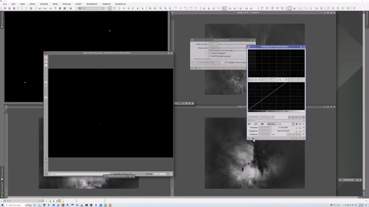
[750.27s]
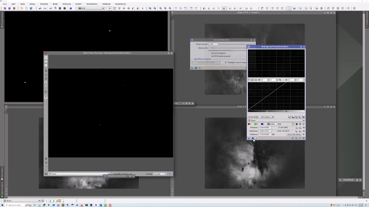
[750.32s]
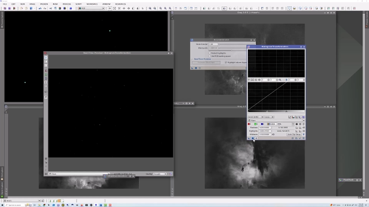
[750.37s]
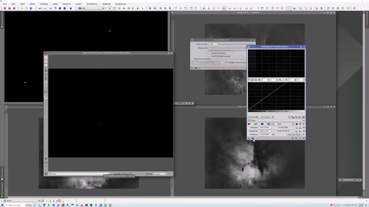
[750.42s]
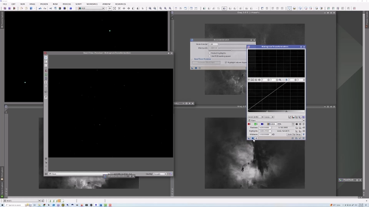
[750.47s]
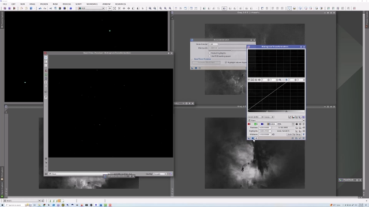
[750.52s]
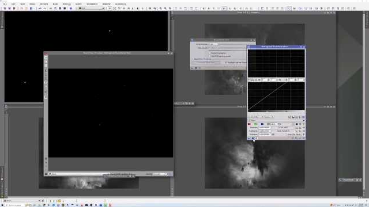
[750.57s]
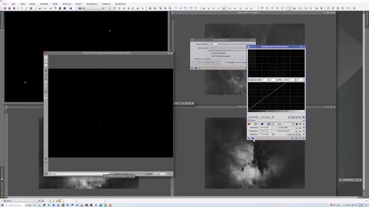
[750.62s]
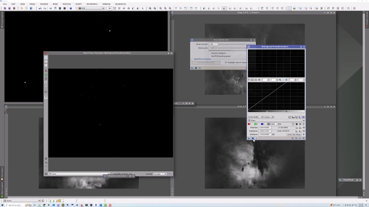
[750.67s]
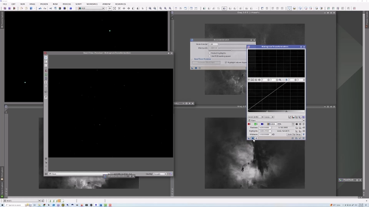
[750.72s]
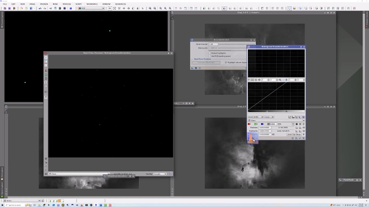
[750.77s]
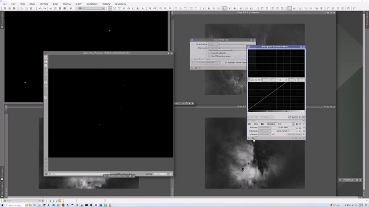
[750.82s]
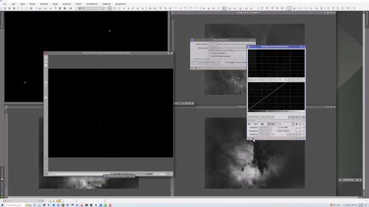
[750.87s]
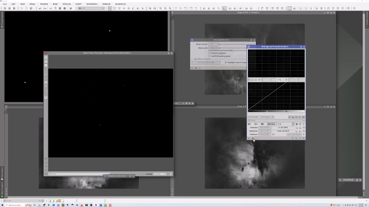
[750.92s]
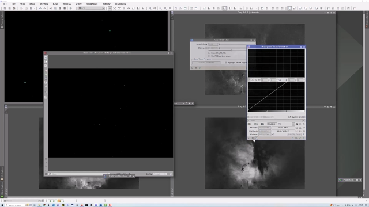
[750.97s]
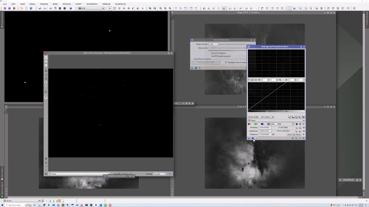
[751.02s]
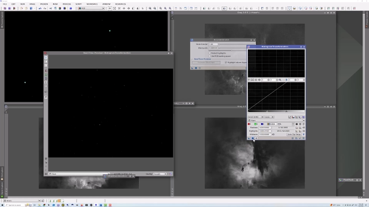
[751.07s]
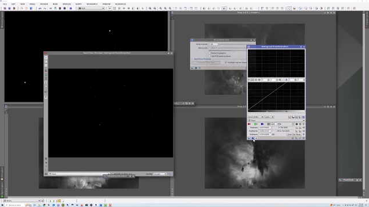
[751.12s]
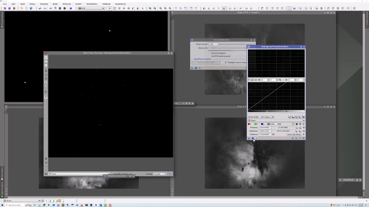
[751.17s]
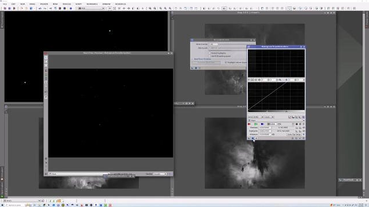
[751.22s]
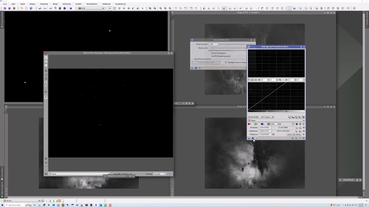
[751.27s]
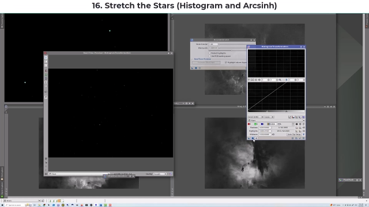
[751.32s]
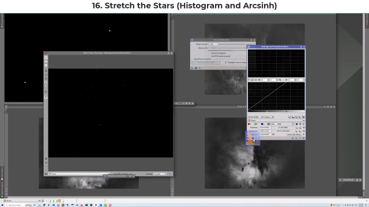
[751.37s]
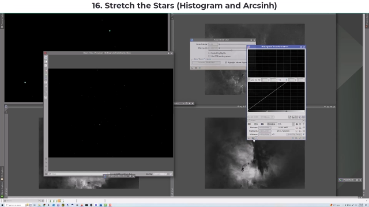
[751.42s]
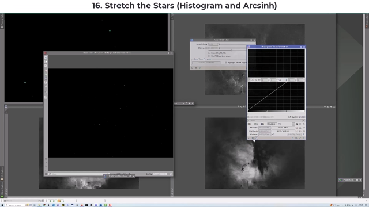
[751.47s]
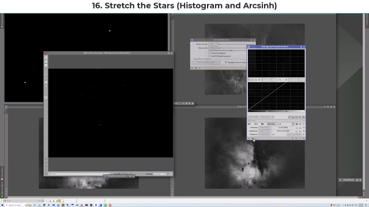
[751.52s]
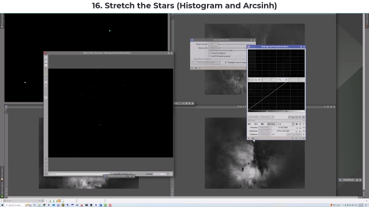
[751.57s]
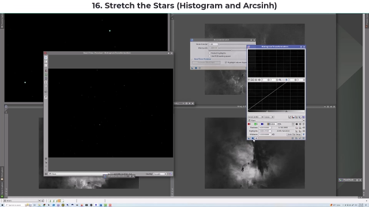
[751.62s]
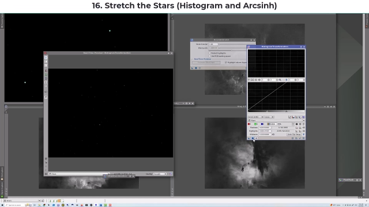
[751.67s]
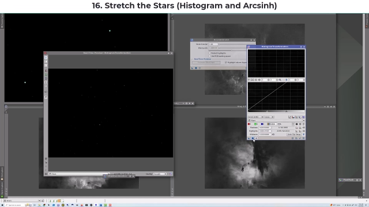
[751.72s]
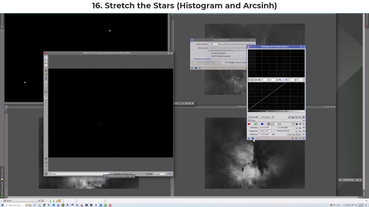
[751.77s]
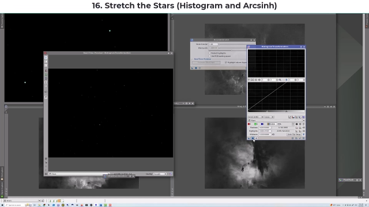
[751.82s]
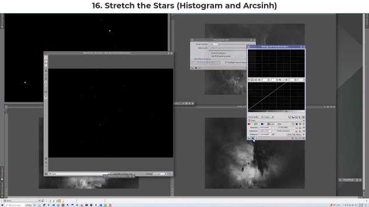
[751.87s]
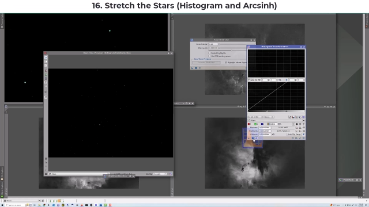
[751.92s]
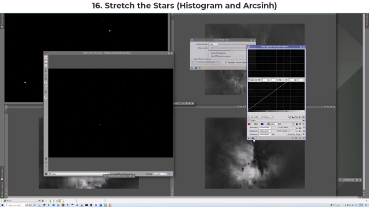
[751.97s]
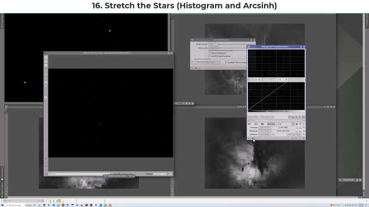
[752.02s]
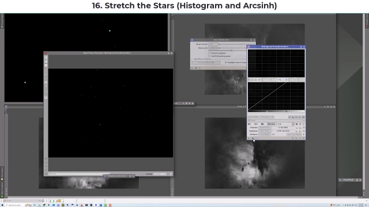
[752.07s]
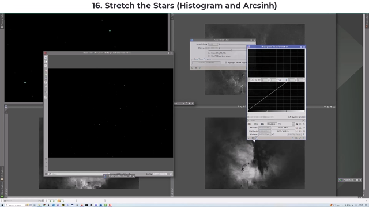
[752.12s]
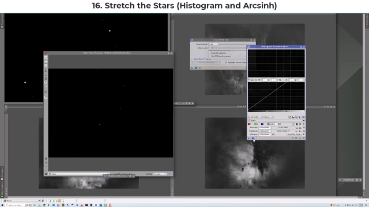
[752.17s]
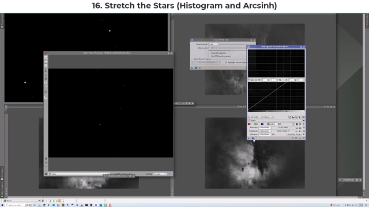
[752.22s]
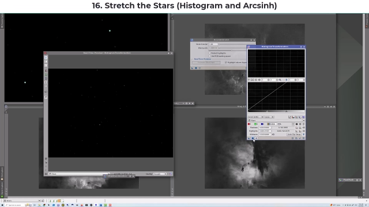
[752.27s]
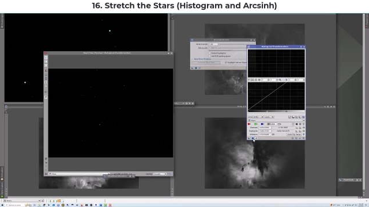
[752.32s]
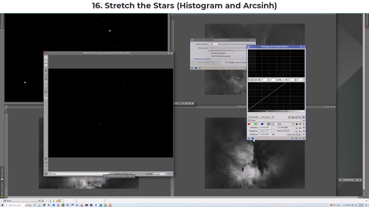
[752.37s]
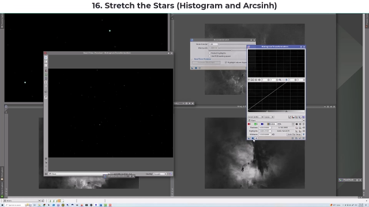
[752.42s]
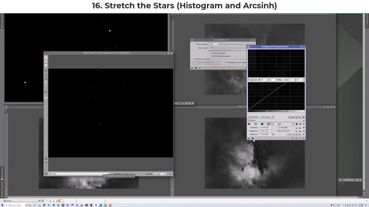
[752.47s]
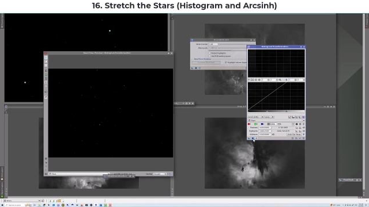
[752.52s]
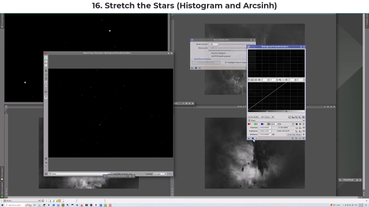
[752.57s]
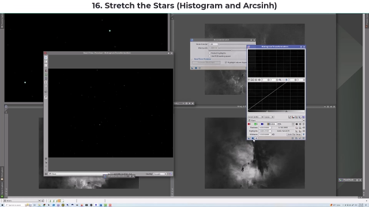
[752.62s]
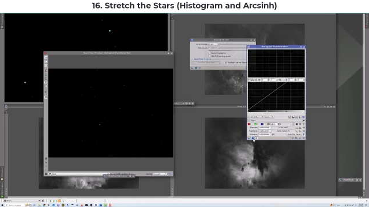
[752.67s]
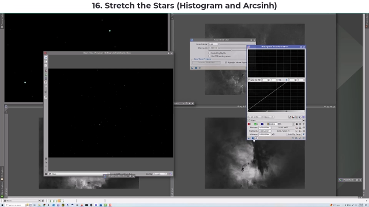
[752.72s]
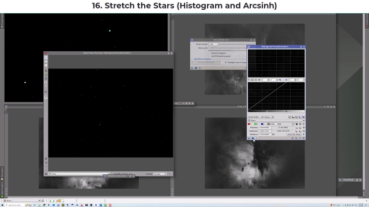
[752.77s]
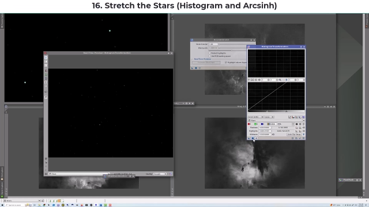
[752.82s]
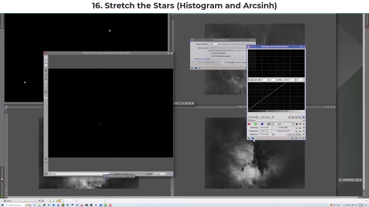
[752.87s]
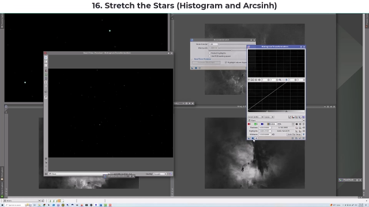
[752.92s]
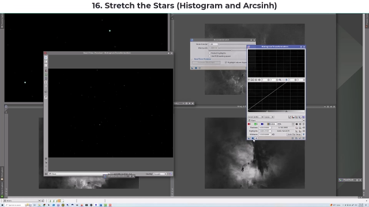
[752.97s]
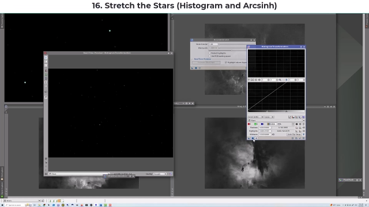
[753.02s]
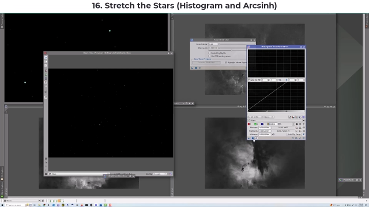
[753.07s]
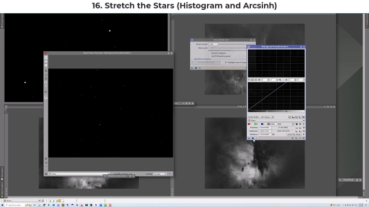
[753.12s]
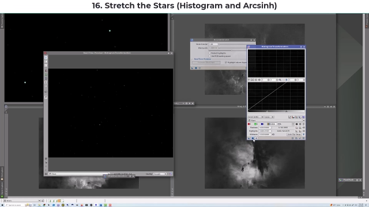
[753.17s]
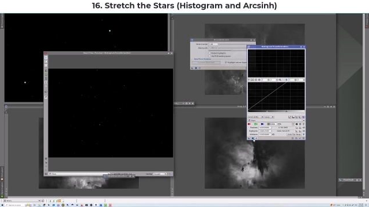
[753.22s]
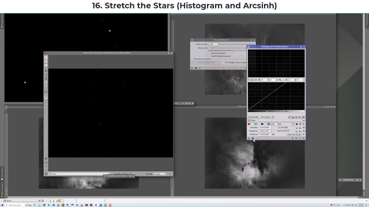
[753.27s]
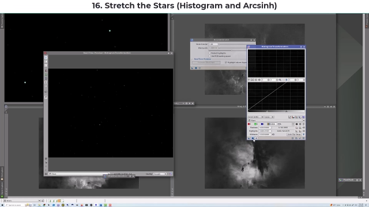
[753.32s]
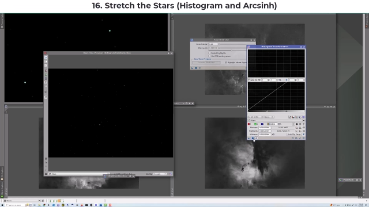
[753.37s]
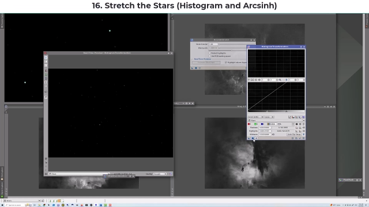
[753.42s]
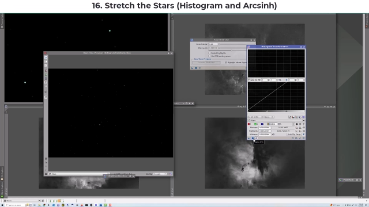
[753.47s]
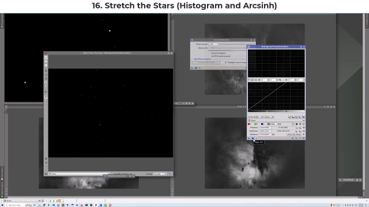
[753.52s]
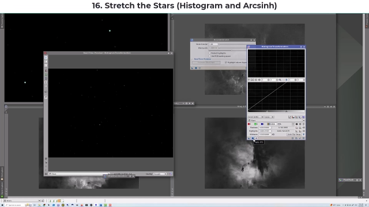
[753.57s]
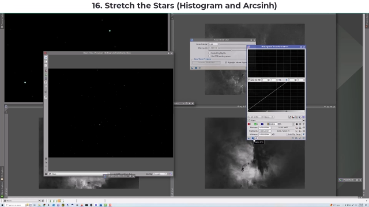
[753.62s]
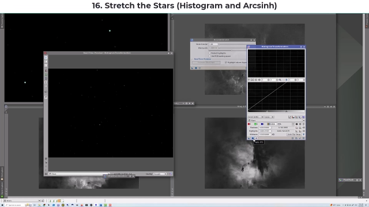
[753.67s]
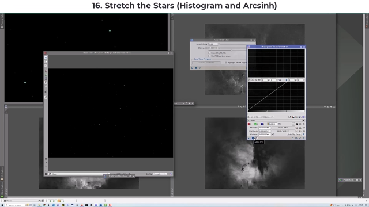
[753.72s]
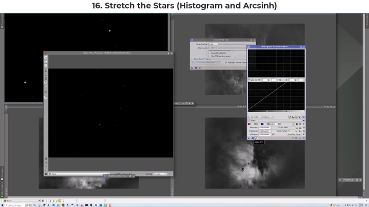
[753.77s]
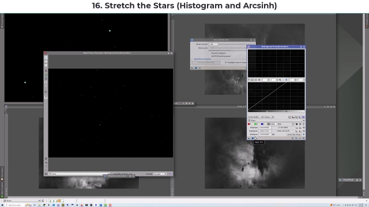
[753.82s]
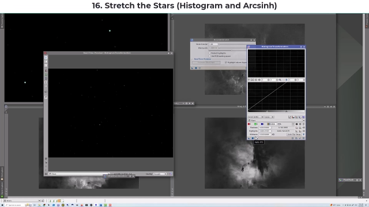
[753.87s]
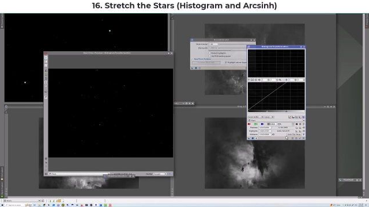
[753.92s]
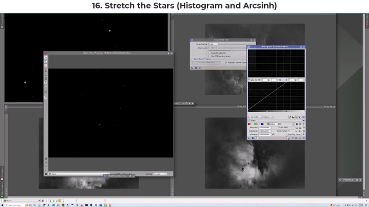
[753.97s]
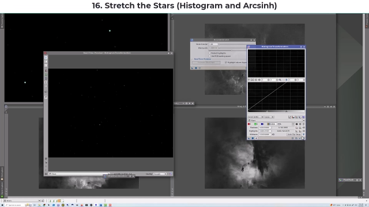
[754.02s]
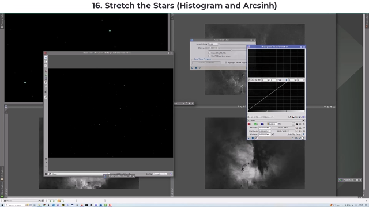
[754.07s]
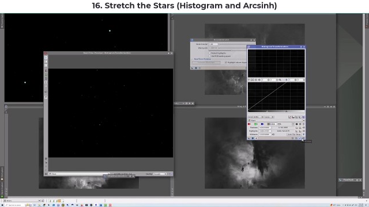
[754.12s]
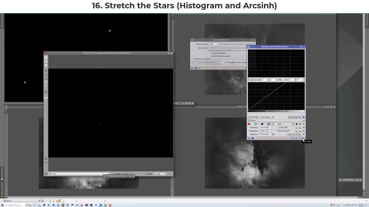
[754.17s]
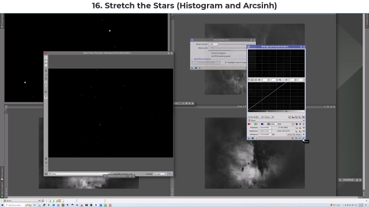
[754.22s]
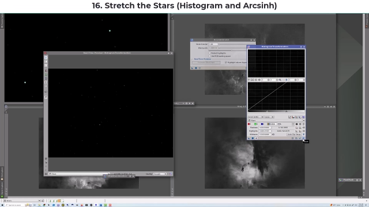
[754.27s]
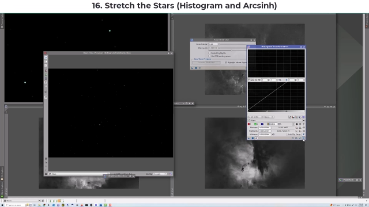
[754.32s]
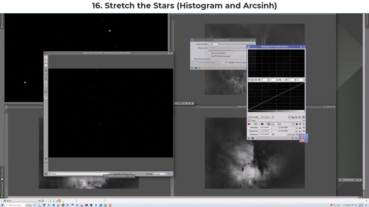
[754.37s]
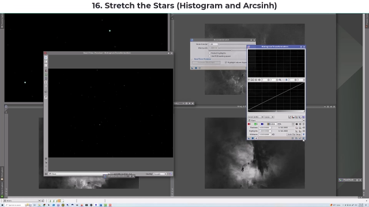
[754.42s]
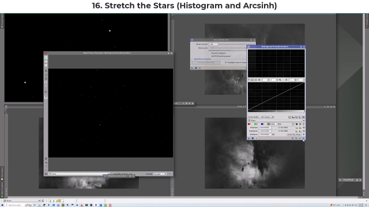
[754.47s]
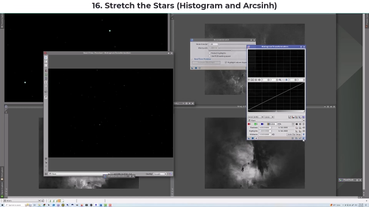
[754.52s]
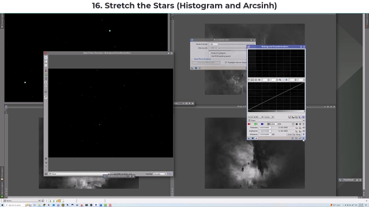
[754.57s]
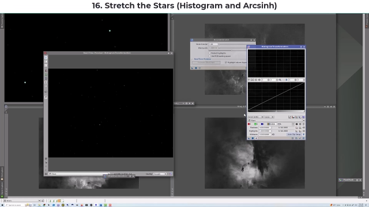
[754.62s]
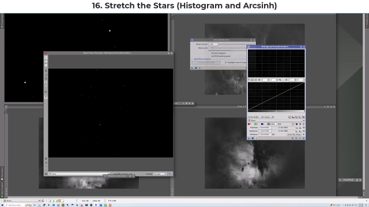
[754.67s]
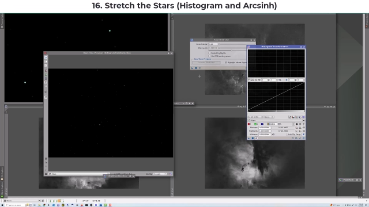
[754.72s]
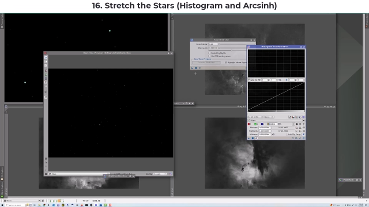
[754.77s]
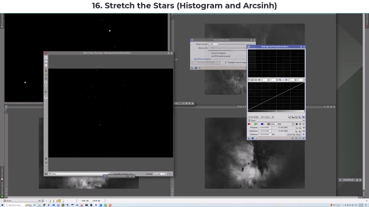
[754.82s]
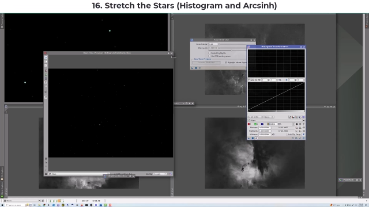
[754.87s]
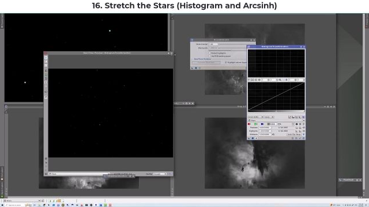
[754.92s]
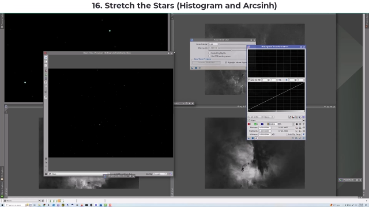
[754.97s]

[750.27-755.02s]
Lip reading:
No face is visible, so there are no lips to read.